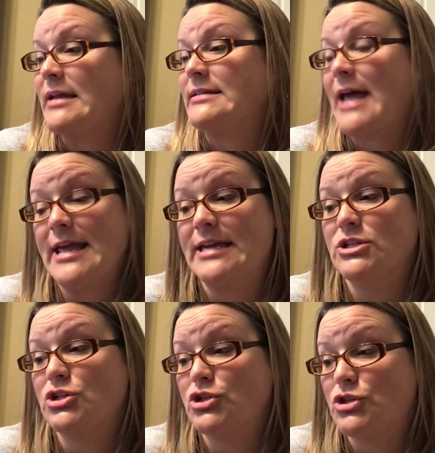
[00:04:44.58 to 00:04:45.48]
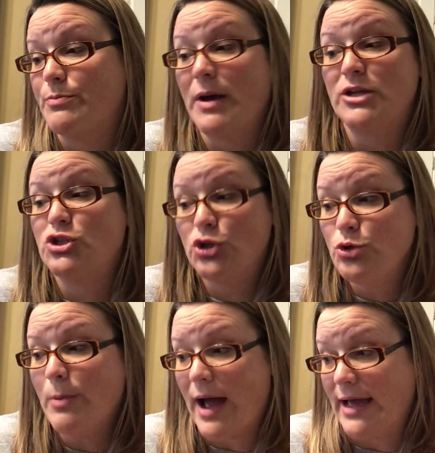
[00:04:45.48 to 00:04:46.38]
taken but
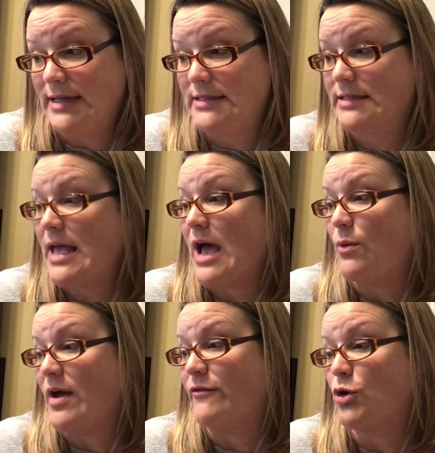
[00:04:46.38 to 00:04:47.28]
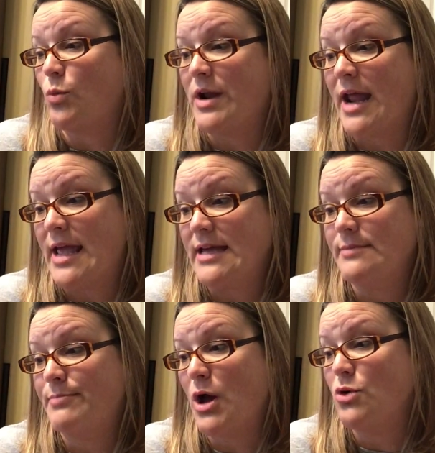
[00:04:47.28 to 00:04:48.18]
2 bites, however, when
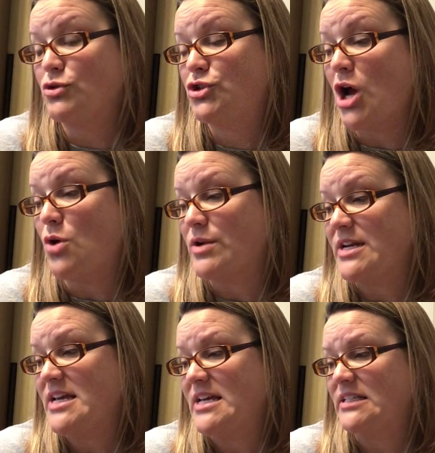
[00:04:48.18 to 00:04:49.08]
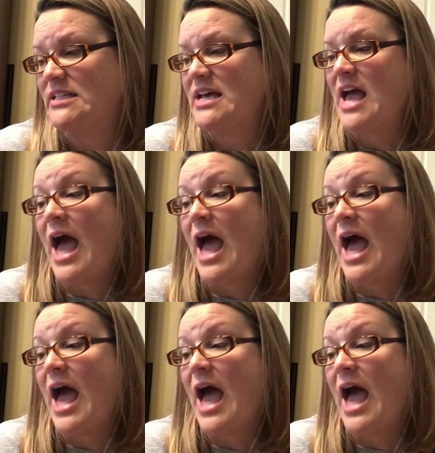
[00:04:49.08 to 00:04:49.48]
Anne poked Joan and hissed,